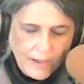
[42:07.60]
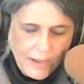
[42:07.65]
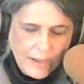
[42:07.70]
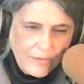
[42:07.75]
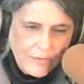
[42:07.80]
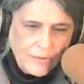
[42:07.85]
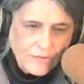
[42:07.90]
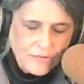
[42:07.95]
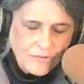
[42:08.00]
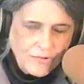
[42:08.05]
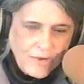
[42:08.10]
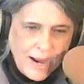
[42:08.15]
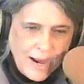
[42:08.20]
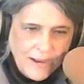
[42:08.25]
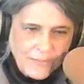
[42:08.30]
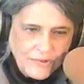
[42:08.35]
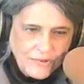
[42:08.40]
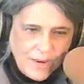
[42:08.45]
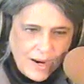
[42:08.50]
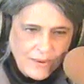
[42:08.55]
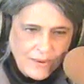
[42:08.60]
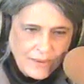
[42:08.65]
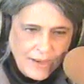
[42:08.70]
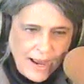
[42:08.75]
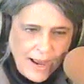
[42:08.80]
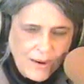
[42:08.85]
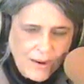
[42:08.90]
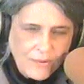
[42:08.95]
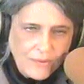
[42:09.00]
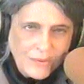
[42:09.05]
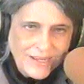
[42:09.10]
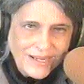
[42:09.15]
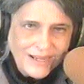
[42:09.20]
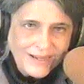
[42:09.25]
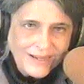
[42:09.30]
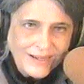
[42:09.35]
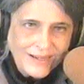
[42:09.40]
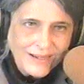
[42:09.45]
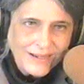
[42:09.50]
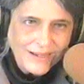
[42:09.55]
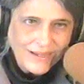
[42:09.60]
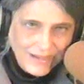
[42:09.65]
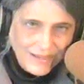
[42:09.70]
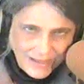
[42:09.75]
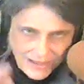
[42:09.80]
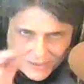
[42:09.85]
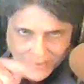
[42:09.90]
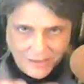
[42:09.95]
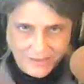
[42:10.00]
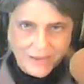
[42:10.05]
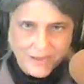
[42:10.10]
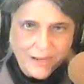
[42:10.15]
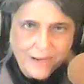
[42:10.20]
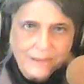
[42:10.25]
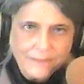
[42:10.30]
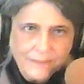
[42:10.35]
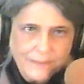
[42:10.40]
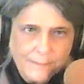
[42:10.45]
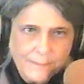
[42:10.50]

And those jobs are now in India.